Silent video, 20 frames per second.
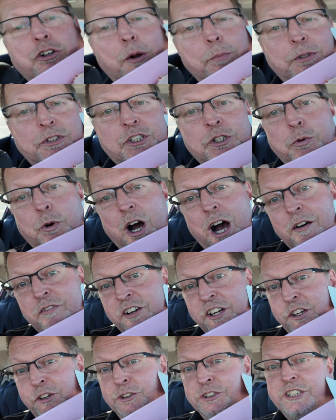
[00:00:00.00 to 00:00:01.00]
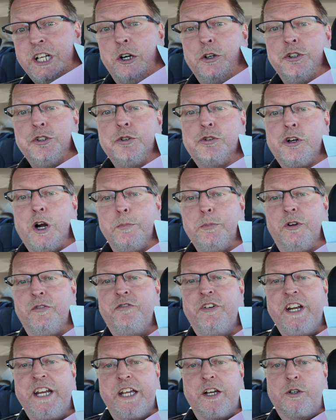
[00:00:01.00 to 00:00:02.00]
Crumbl too often, and usually I don't do
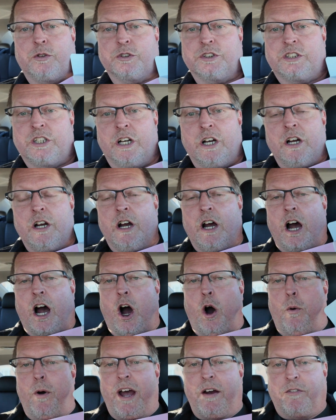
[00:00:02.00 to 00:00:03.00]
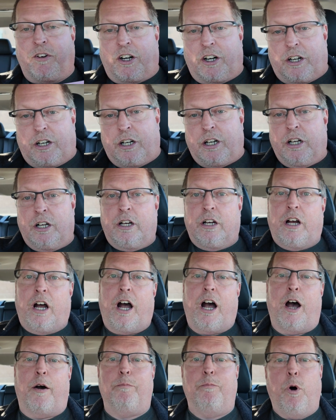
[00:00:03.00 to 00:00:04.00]
Crumbl videos. However,
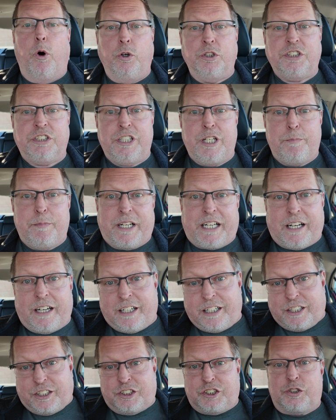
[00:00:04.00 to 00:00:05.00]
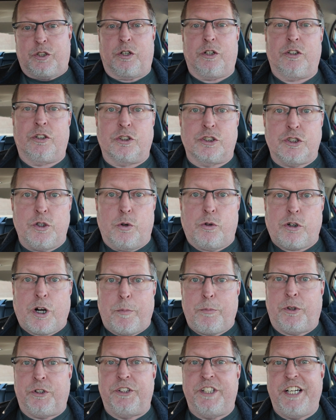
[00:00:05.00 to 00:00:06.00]
mostly because there's no
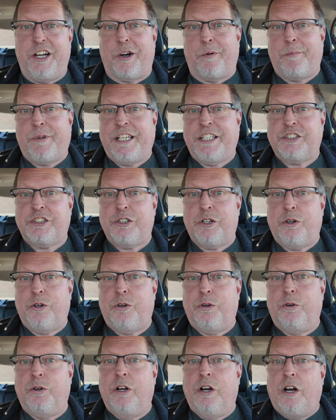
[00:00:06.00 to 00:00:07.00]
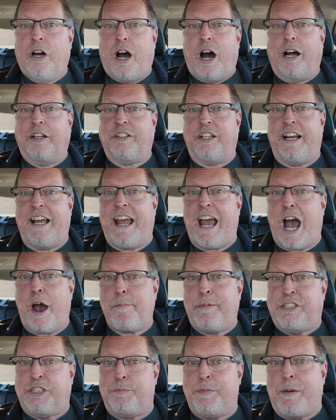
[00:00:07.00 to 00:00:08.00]
Crumbl near me. So today
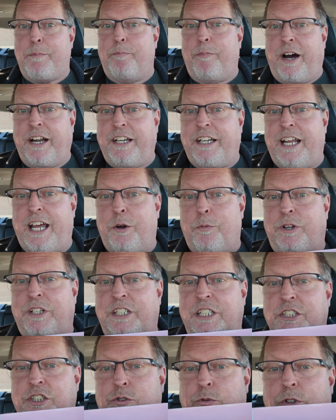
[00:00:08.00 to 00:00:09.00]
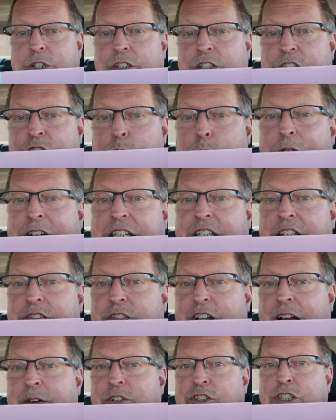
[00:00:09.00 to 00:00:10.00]
happens to be Monday when these weekly
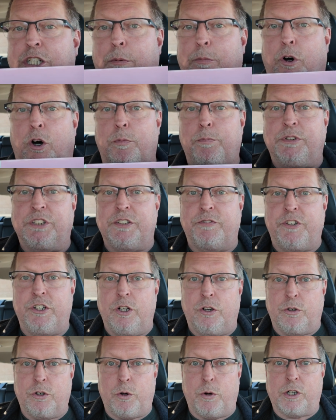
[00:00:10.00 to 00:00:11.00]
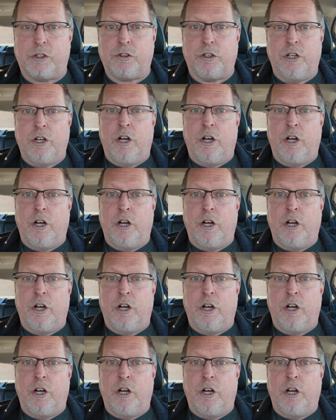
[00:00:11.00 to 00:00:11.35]
flavors come out. Because if you don't know,